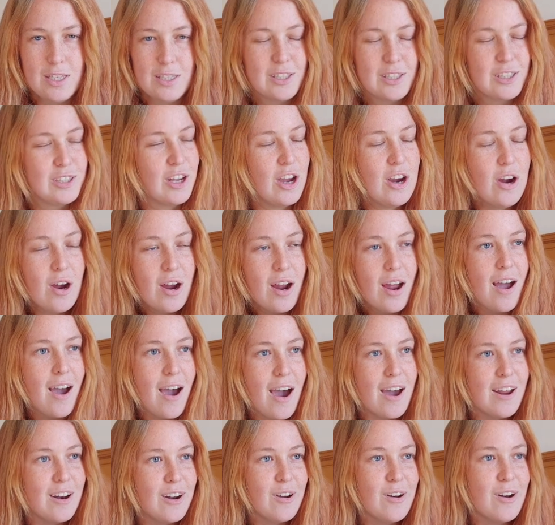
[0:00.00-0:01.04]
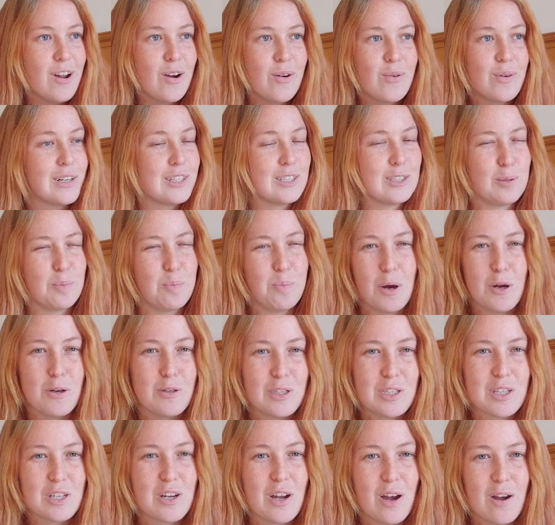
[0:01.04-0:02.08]
so I don't know what is
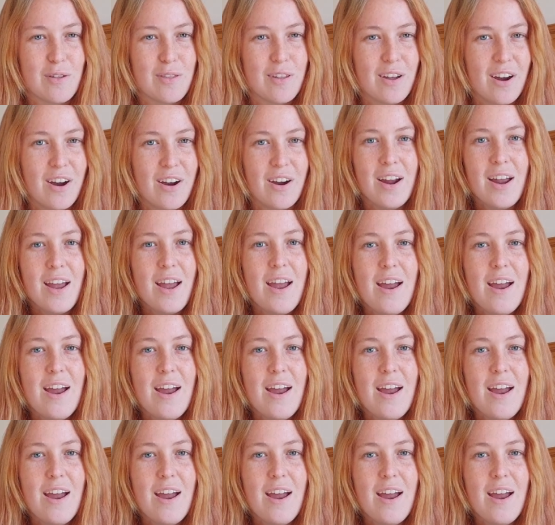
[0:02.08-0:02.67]
supposed to go there.